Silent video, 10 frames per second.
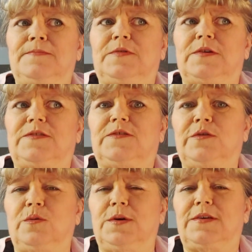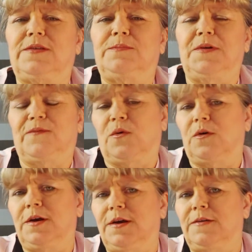Just 2 weeks before
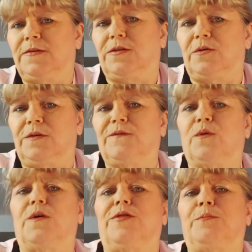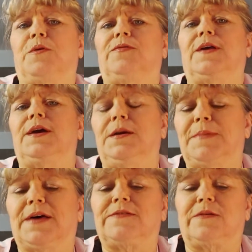his 34th birthday, he
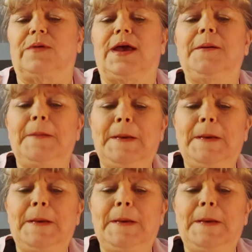passed away.